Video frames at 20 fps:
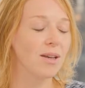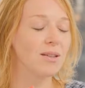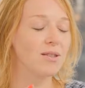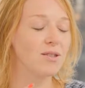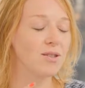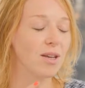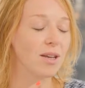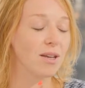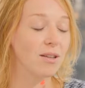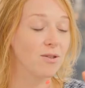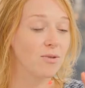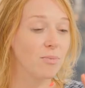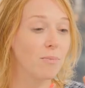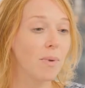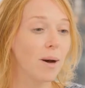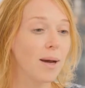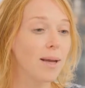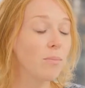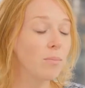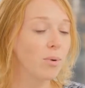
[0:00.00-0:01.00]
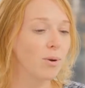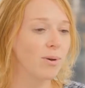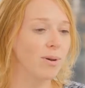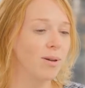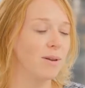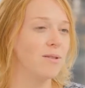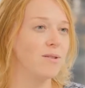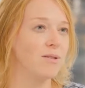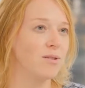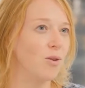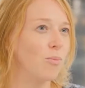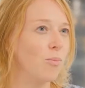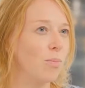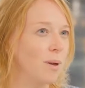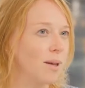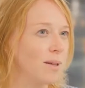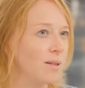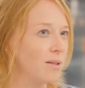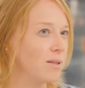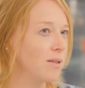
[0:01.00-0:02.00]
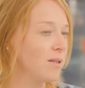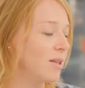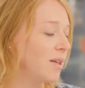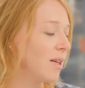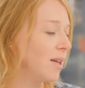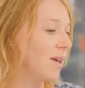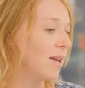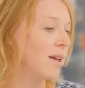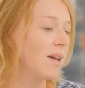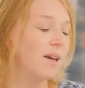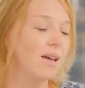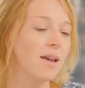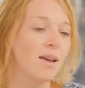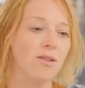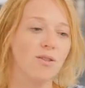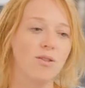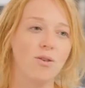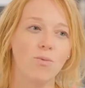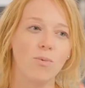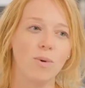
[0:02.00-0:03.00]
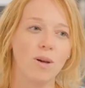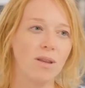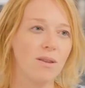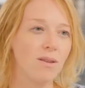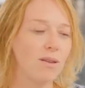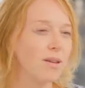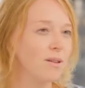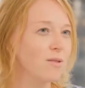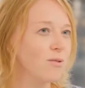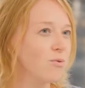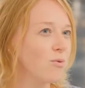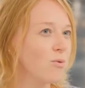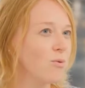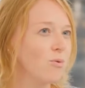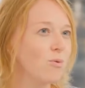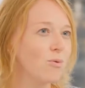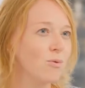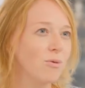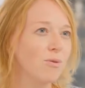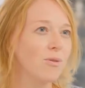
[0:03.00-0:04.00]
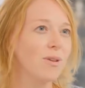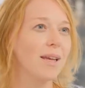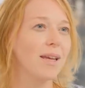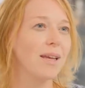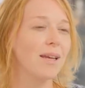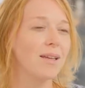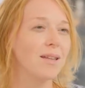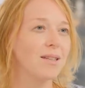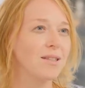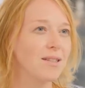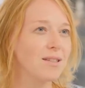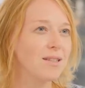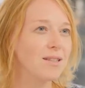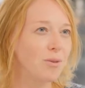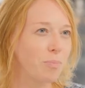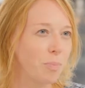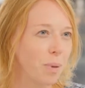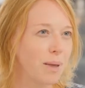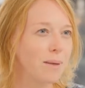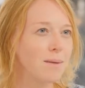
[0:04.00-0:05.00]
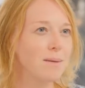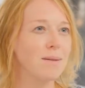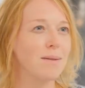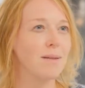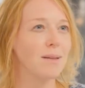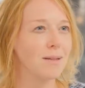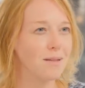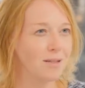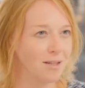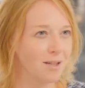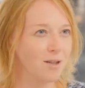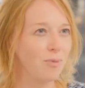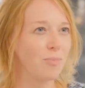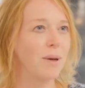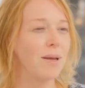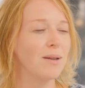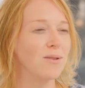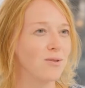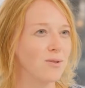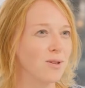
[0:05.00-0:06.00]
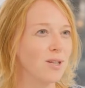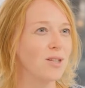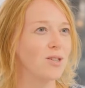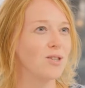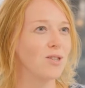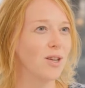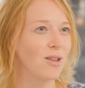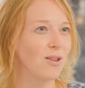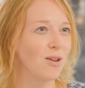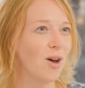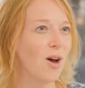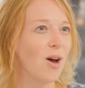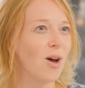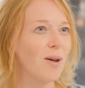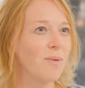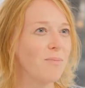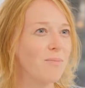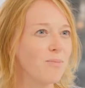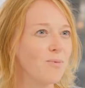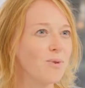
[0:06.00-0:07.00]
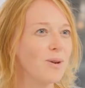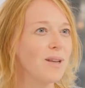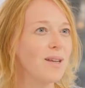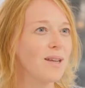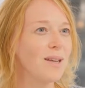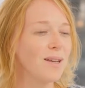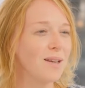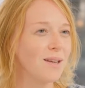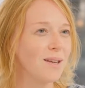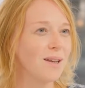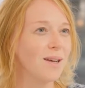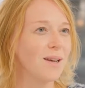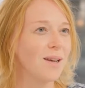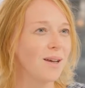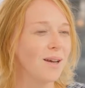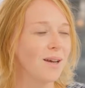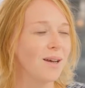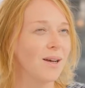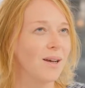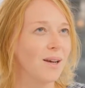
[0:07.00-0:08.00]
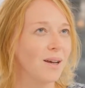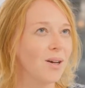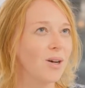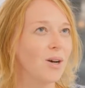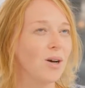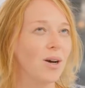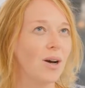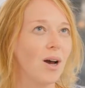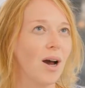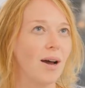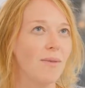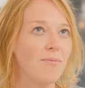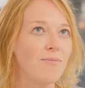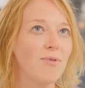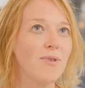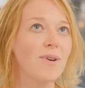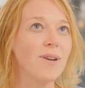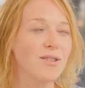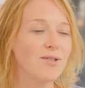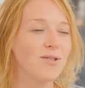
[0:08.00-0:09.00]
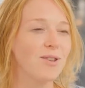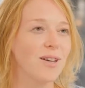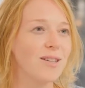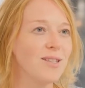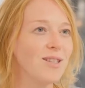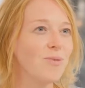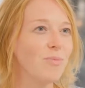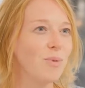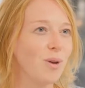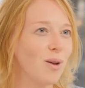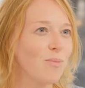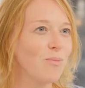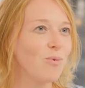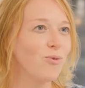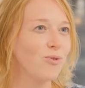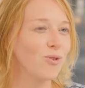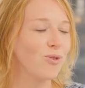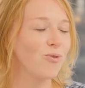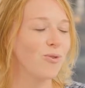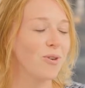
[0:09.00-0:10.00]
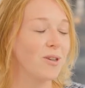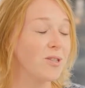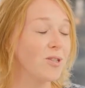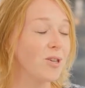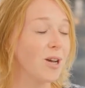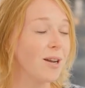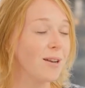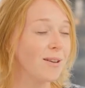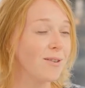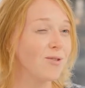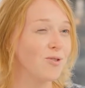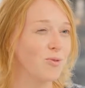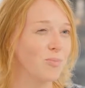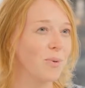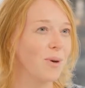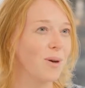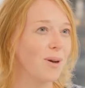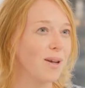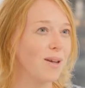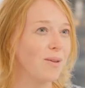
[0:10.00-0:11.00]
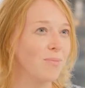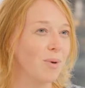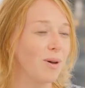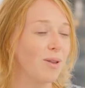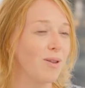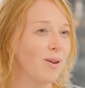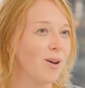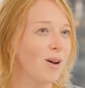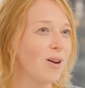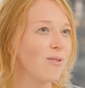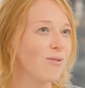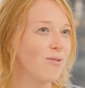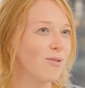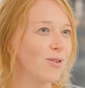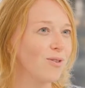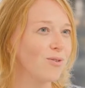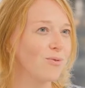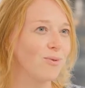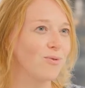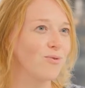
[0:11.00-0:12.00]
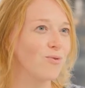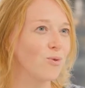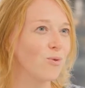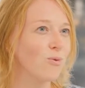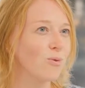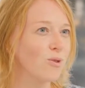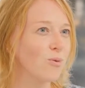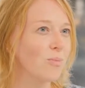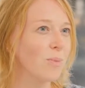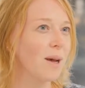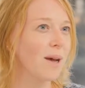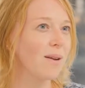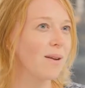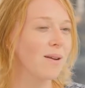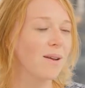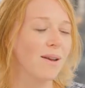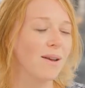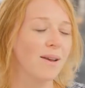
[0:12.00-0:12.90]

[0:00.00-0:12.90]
it's it's mind blowing in its complexity, the way things all depend and interdepend on each other. I'm really I'm very excited, but I'm also very challenged by by the kind of things we've talked about.